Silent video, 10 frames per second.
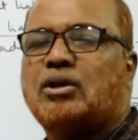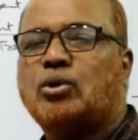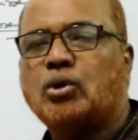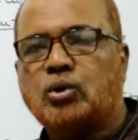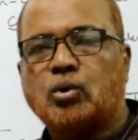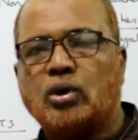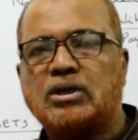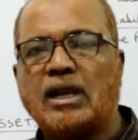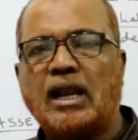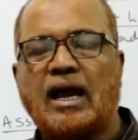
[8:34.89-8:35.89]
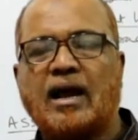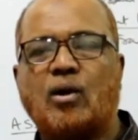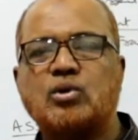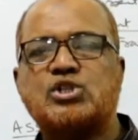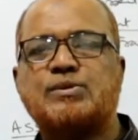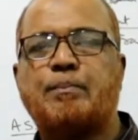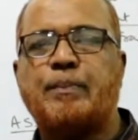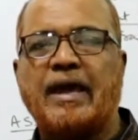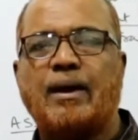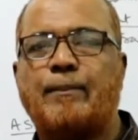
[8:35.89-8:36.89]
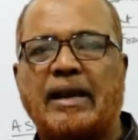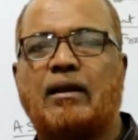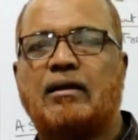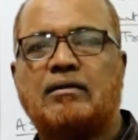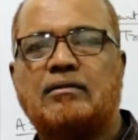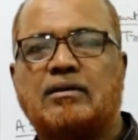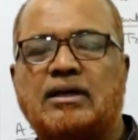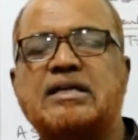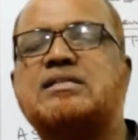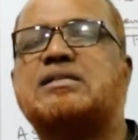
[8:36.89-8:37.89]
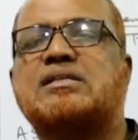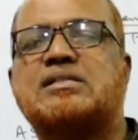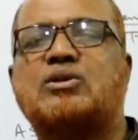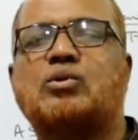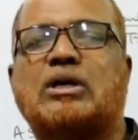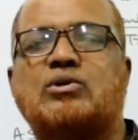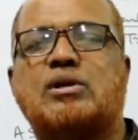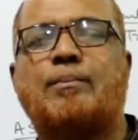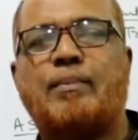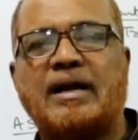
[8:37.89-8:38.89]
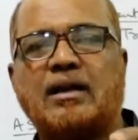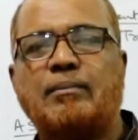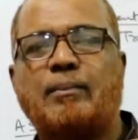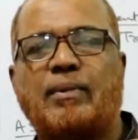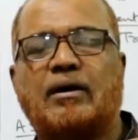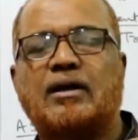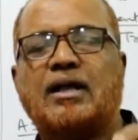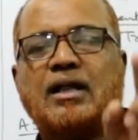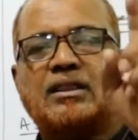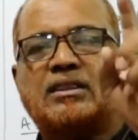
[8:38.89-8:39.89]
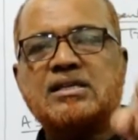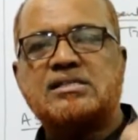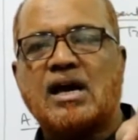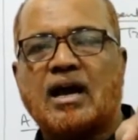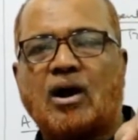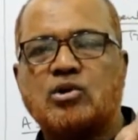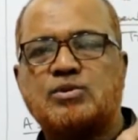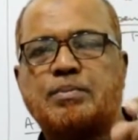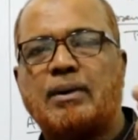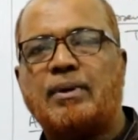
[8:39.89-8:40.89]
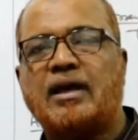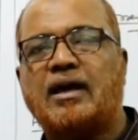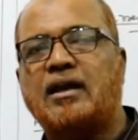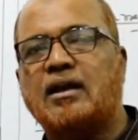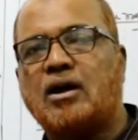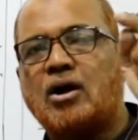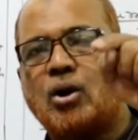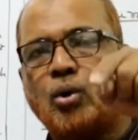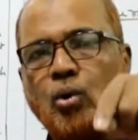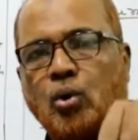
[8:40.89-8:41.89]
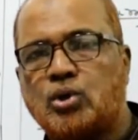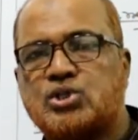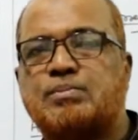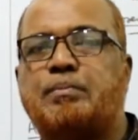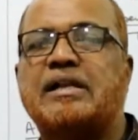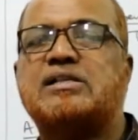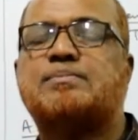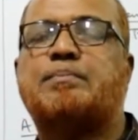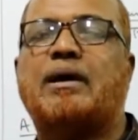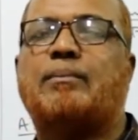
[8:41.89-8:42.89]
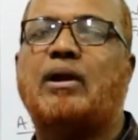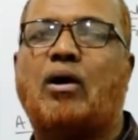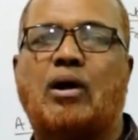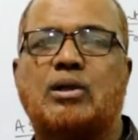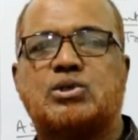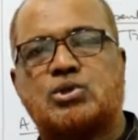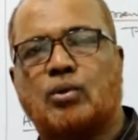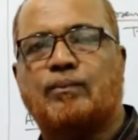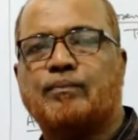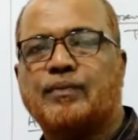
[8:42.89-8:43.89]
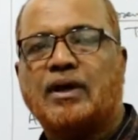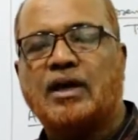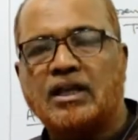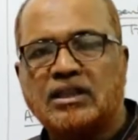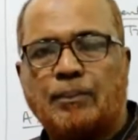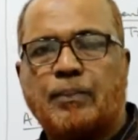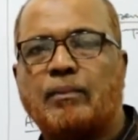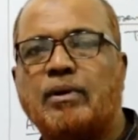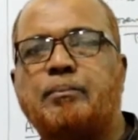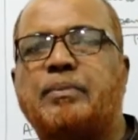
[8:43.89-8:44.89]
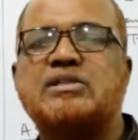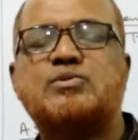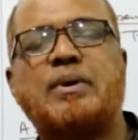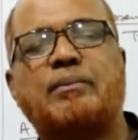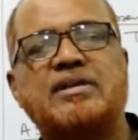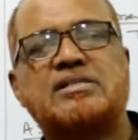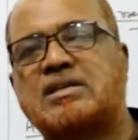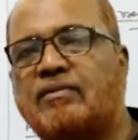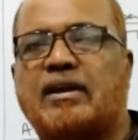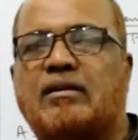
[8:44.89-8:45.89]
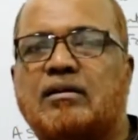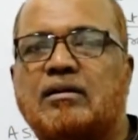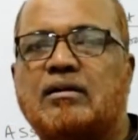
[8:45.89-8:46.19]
The total accounts payable is 62,000. But remember this accounts payable includes bills payable also. In the problem bills payable is given.